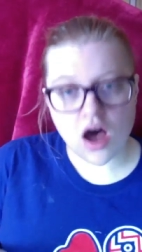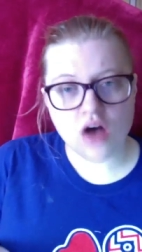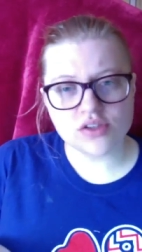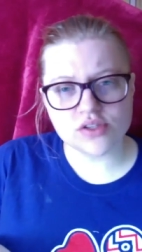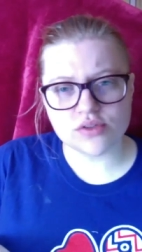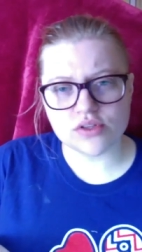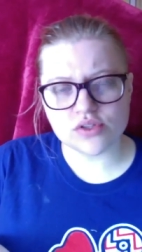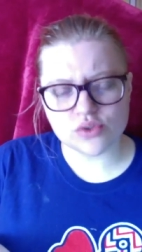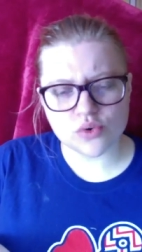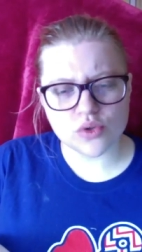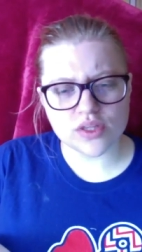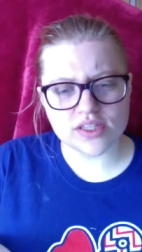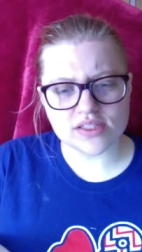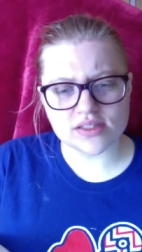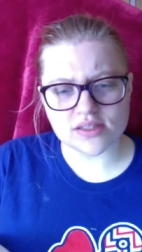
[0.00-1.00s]
Also, the
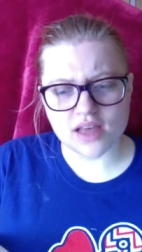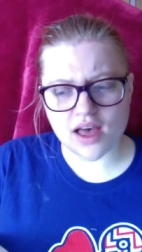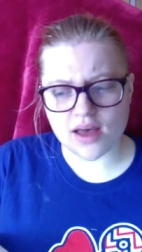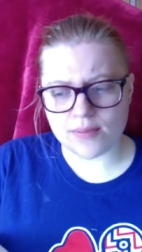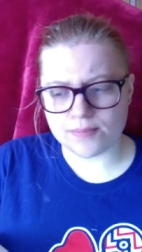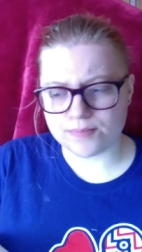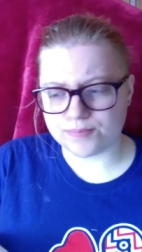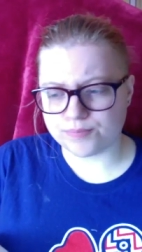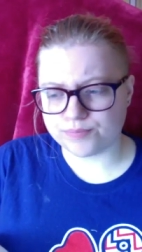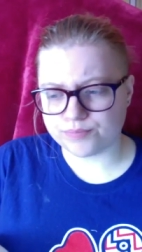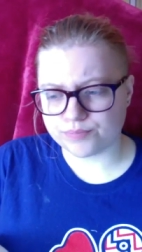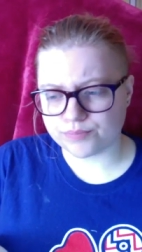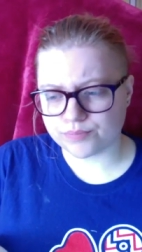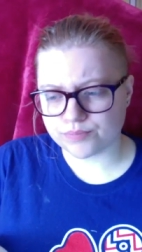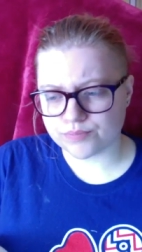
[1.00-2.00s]
school is
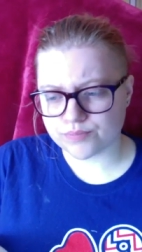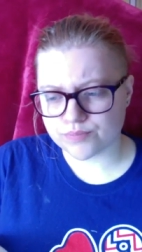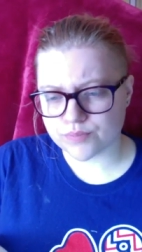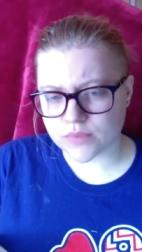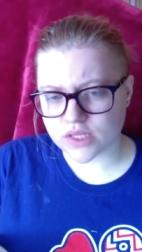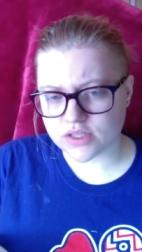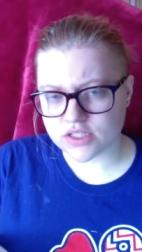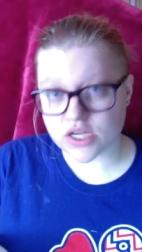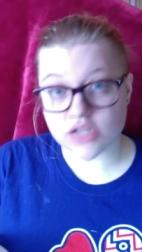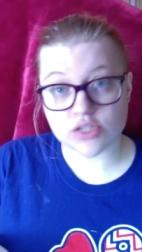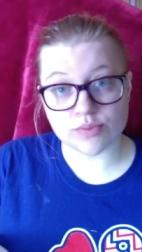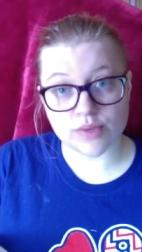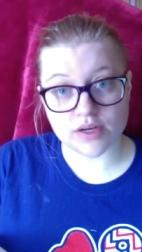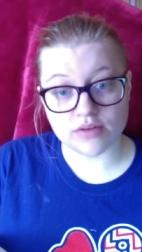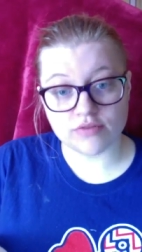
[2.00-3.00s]

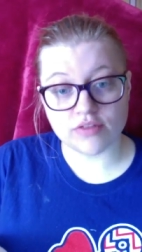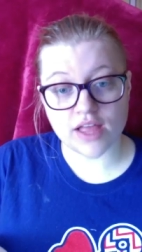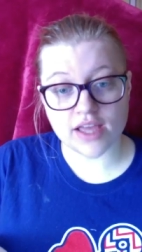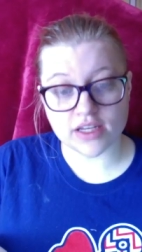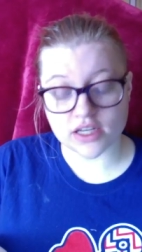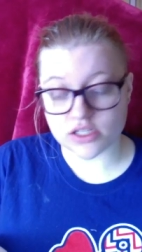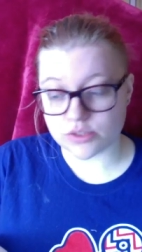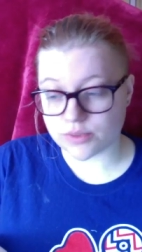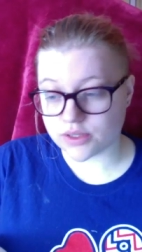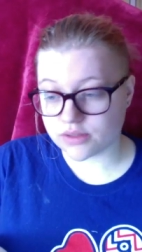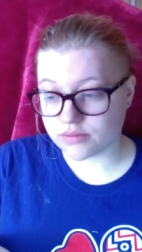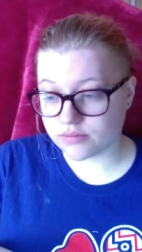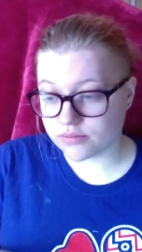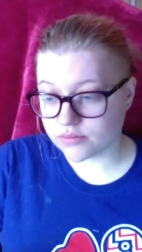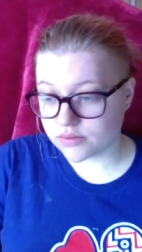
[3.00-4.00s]
Dutchman, Flying Dutchman.
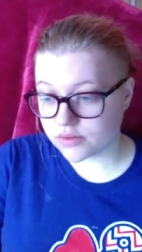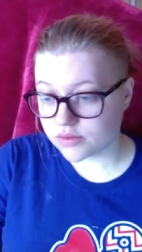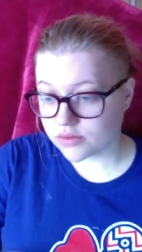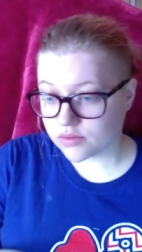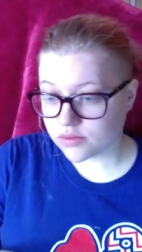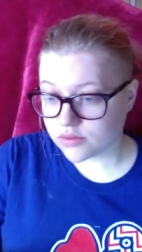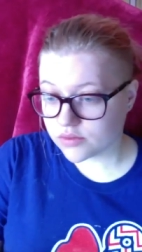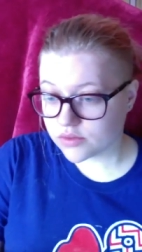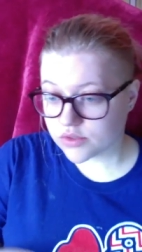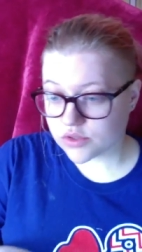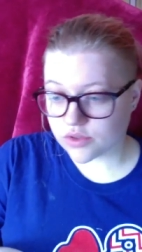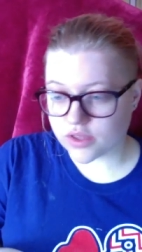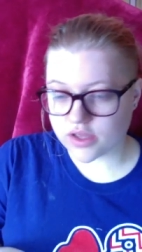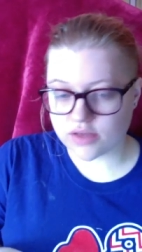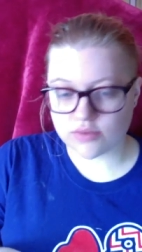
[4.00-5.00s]

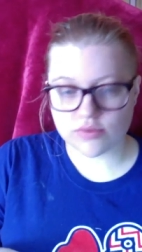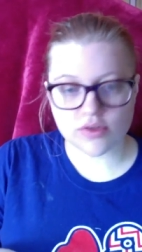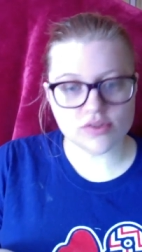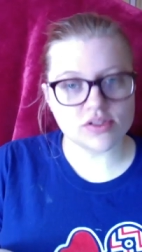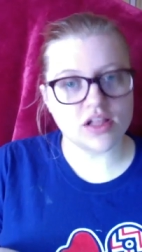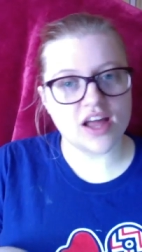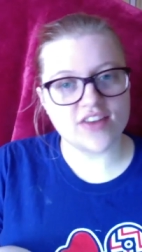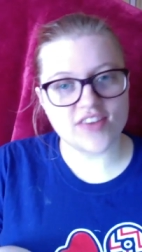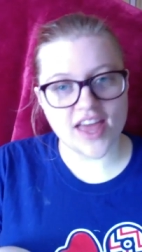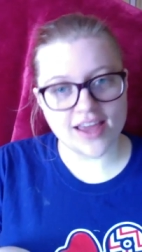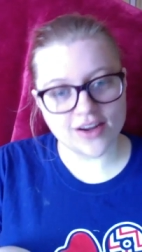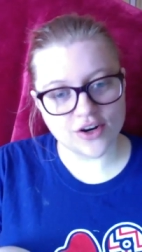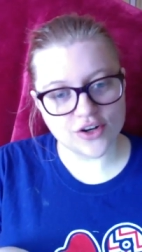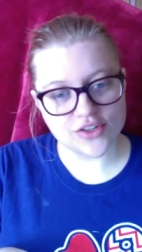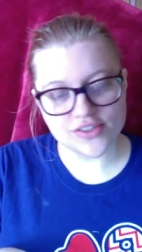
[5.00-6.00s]
So there's a lot of
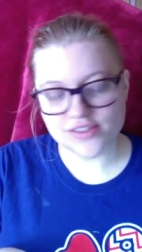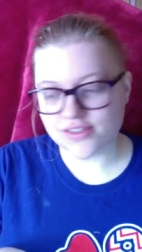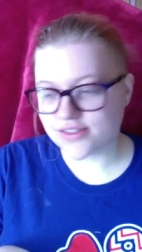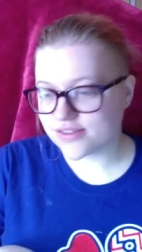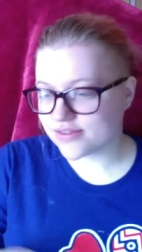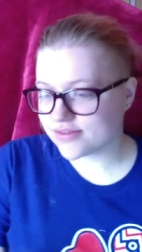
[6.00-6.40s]
anchors.